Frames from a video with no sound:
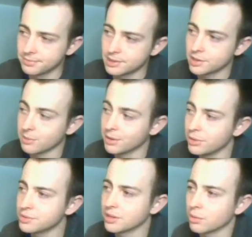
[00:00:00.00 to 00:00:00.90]
to determine
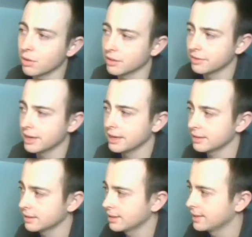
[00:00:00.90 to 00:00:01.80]
who's going to qualify
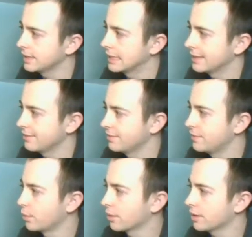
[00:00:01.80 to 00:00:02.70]

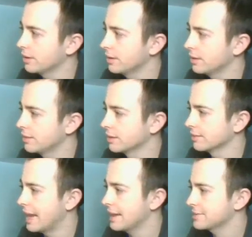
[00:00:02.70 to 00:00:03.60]
for the
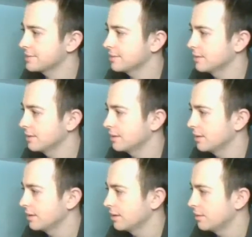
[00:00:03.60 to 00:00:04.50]
last
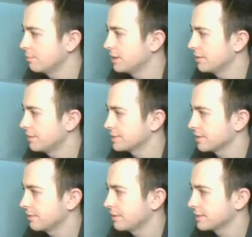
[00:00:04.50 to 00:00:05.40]
bit of
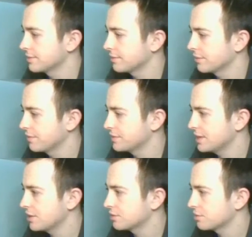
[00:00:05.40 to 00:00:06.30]
this event for the
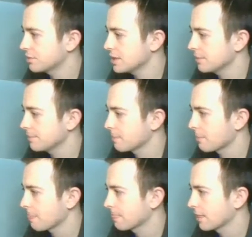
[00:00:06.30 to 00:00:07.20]
stage 3.
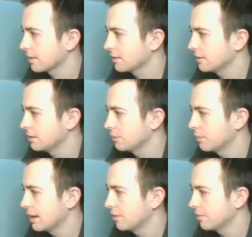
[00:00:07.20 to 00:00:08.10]

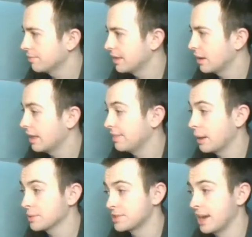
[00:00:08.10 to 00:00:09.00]
Wow,
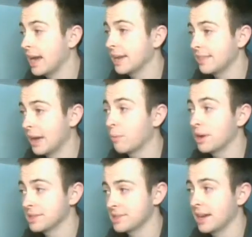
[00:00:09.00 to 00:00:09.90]
that was tied. That
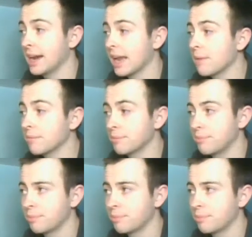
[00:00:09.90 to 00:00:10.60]
was tied. I'm